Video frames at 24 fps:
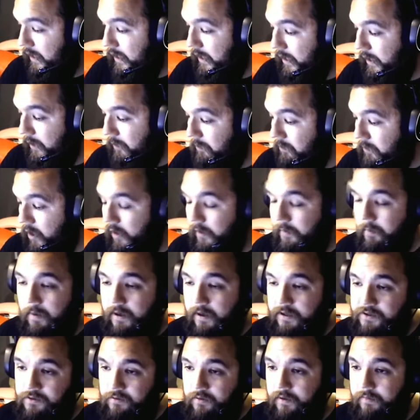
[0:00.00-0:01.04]
on my
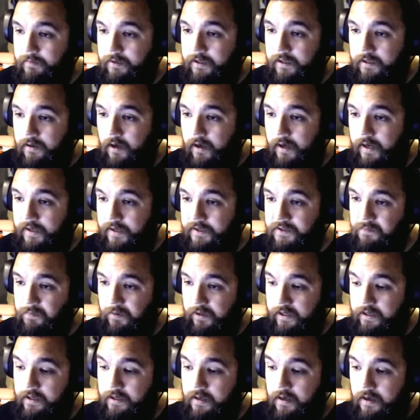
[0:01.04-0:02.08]
streaming on
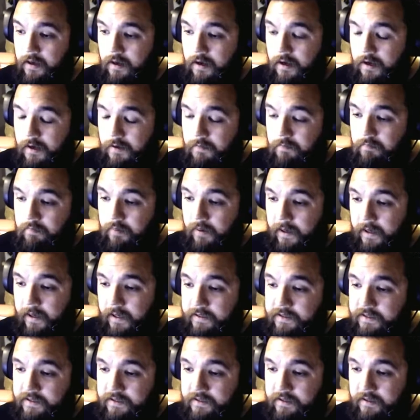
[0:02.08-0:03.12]
XSplit.
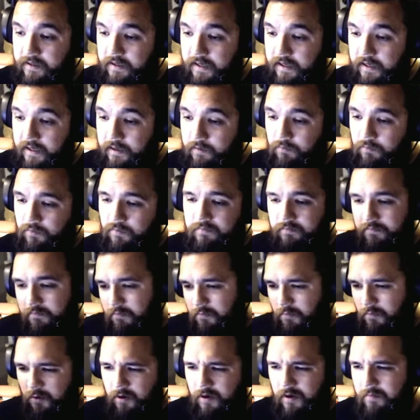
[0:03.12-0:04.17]
But
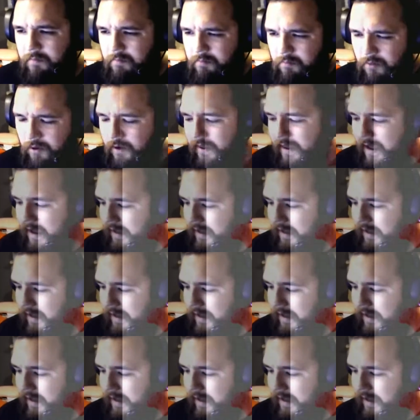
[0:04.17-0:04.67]
more of